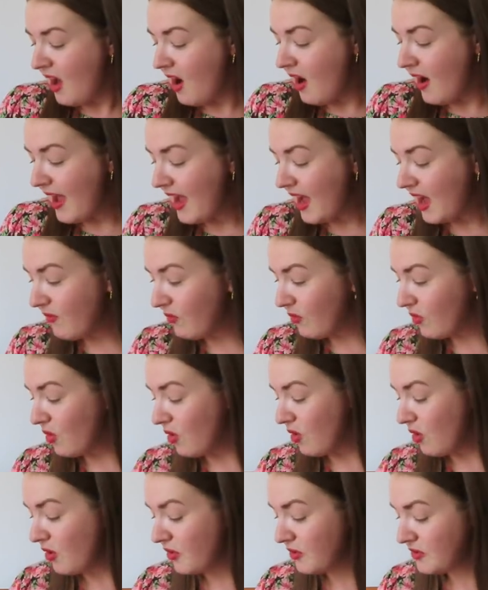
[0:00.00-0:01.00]
I have
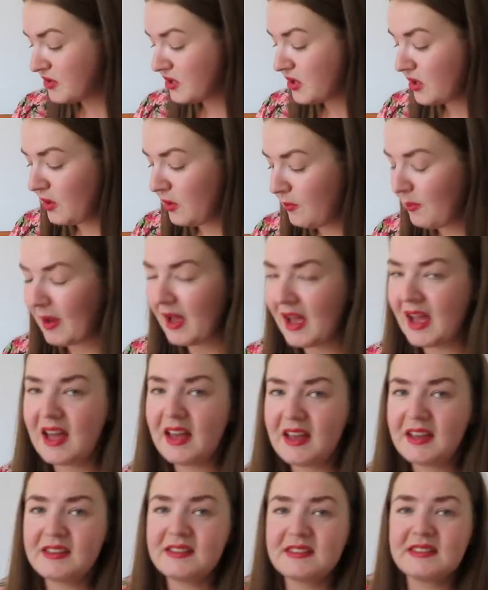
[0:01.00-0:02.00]
got two
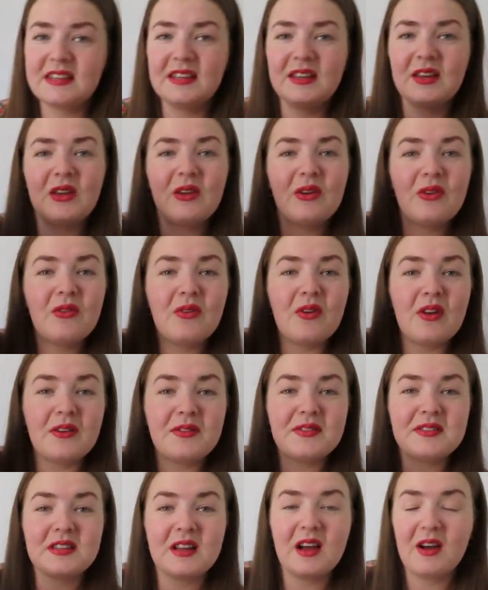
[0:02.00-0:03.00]
bags full
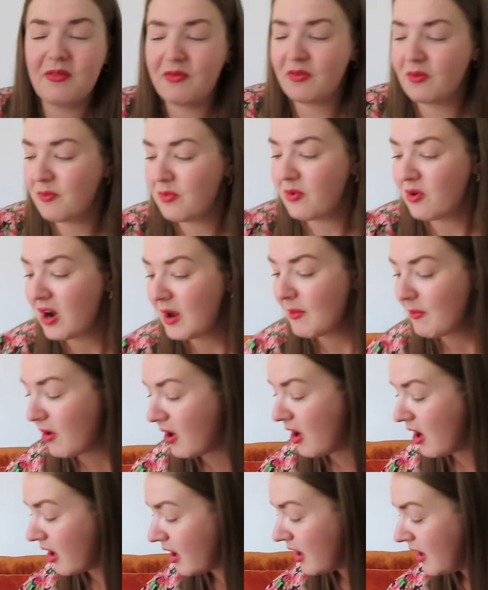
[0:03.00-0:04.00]
of stuff from
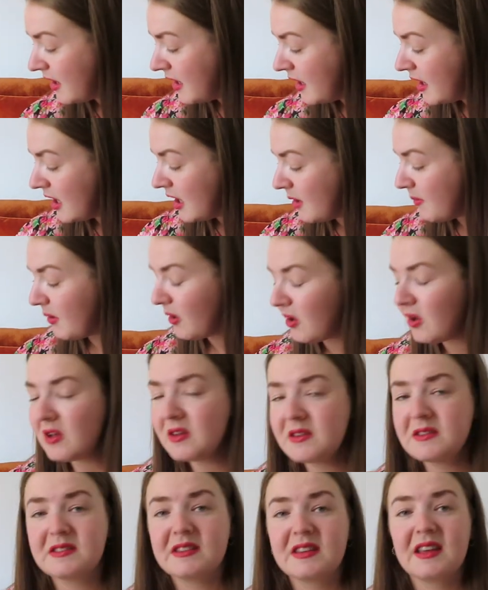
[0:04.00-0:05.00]
Primark
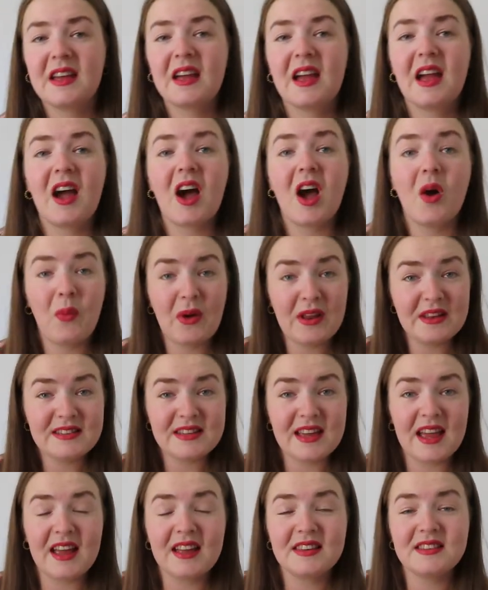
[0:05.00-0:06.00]
because I went
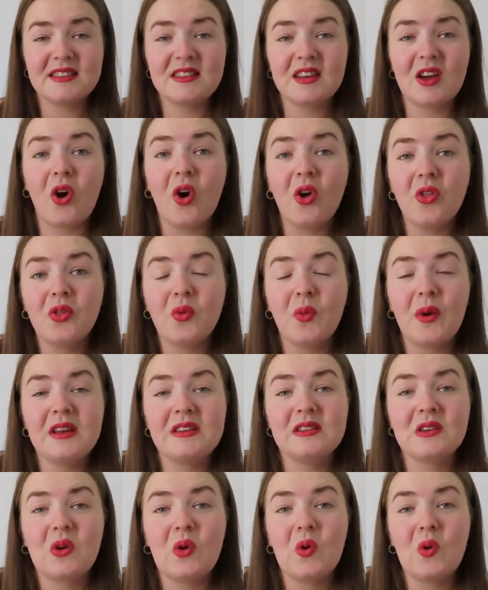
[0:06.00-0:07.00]
to Exeter on the way
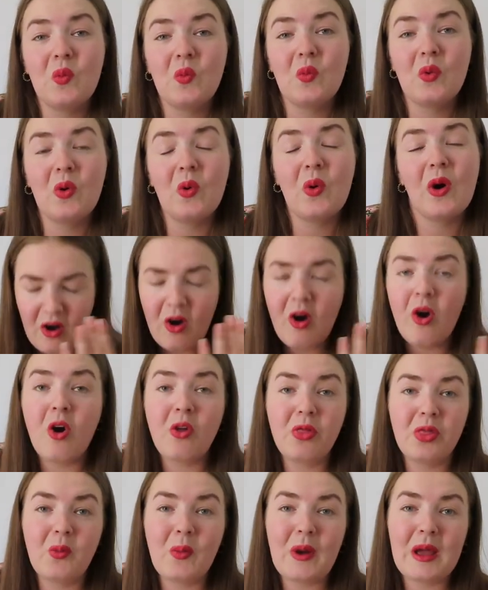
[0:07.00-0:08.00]
to Cornwall.
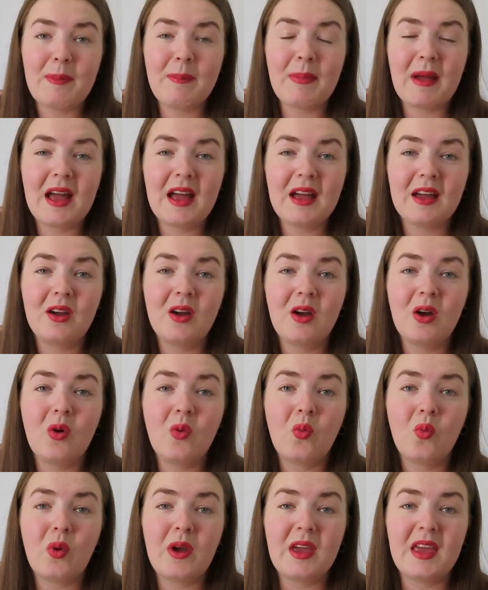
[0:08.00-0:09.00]
On the way back,
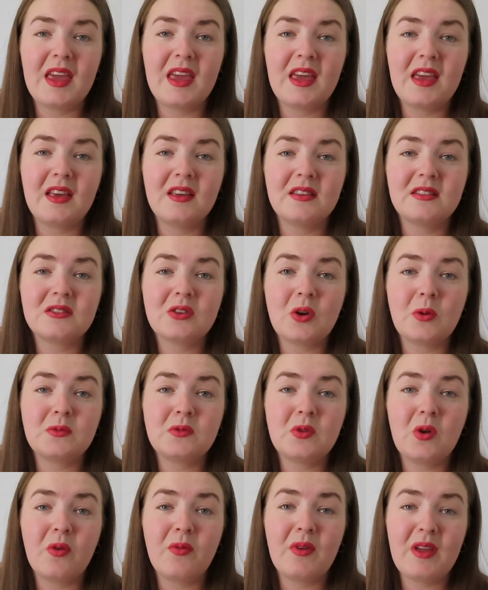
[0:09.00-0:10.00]
we
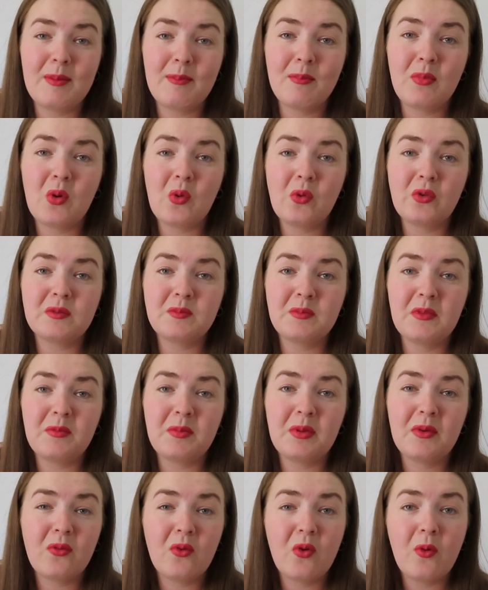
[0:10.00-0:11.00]
stopped off in
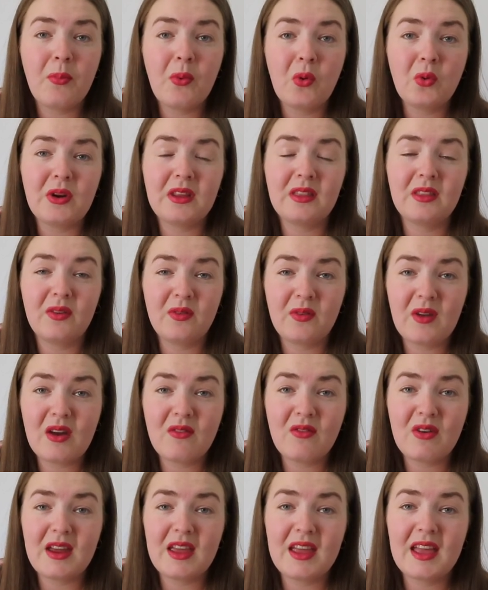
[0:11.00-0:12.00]
Portsmouth before boarding the
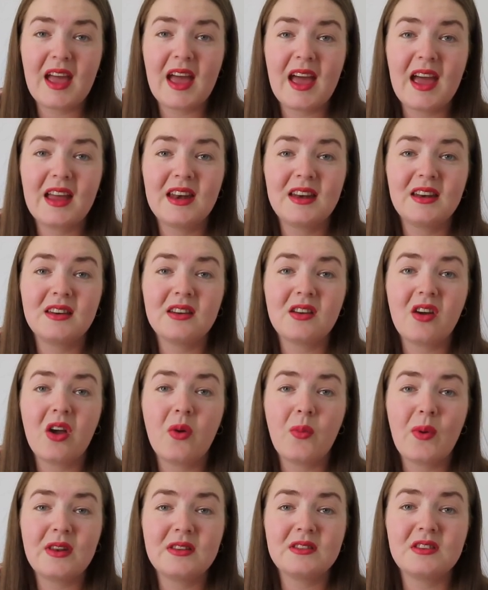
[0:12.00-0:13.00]
ferry, and
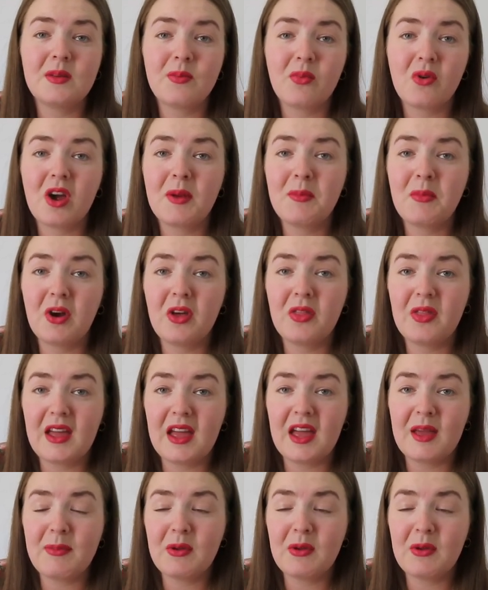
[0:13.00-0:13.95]
I went to the Primark there